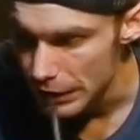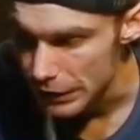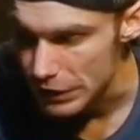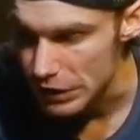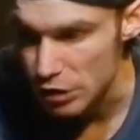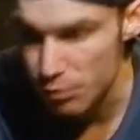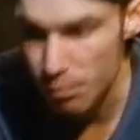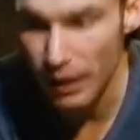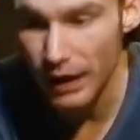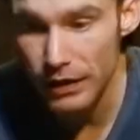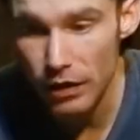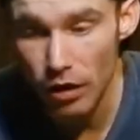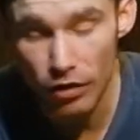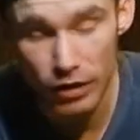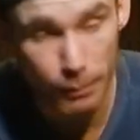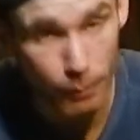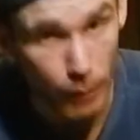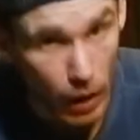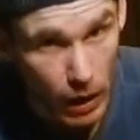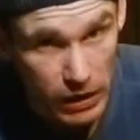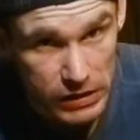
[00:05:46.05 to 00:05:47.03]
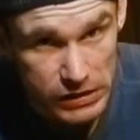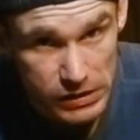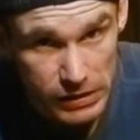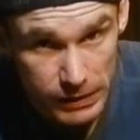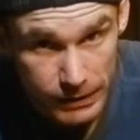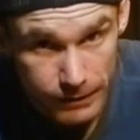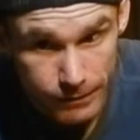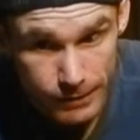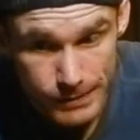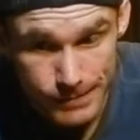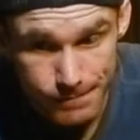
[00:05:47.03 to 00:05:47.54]
Despite all the
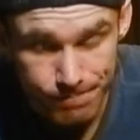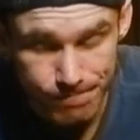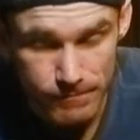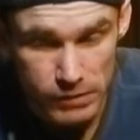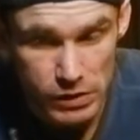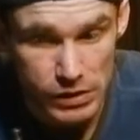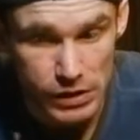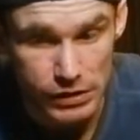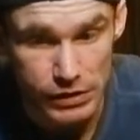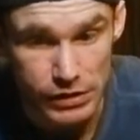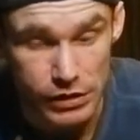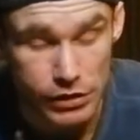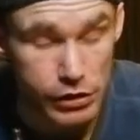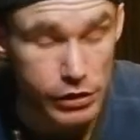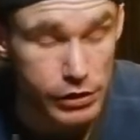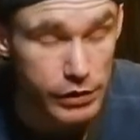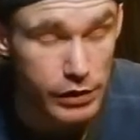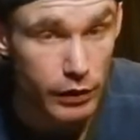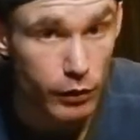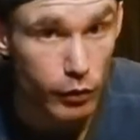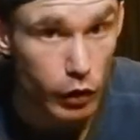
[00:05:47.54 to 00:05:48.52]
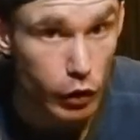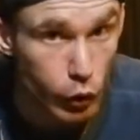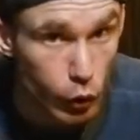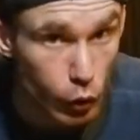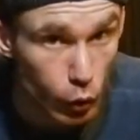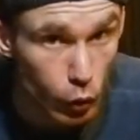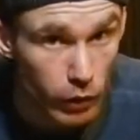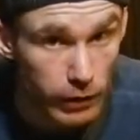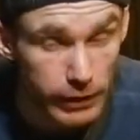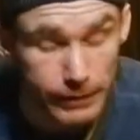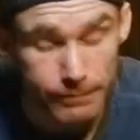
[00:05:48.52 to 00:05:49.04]
positives, since it's still a
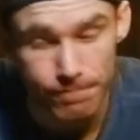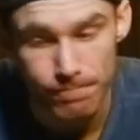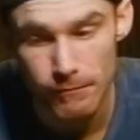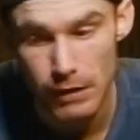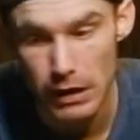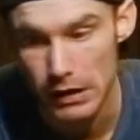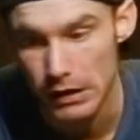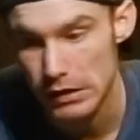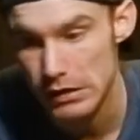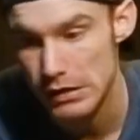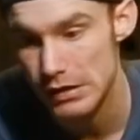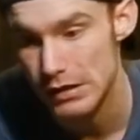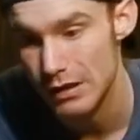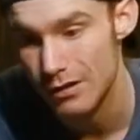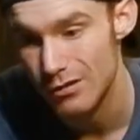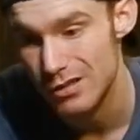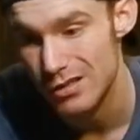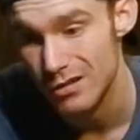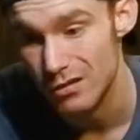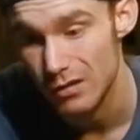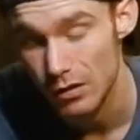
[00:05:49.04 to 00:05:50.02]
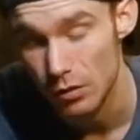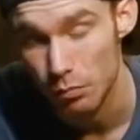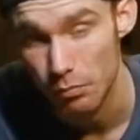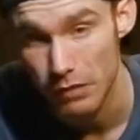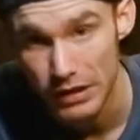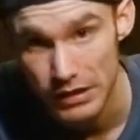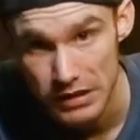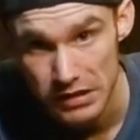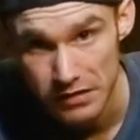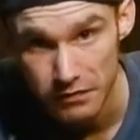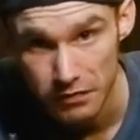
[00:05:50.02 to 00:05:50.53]
cooling and it still is a little
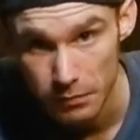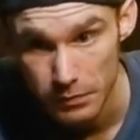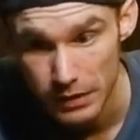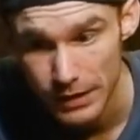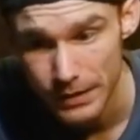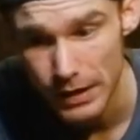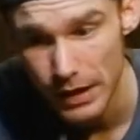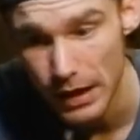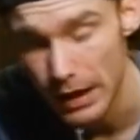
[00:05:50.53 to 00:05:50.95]
minty for me,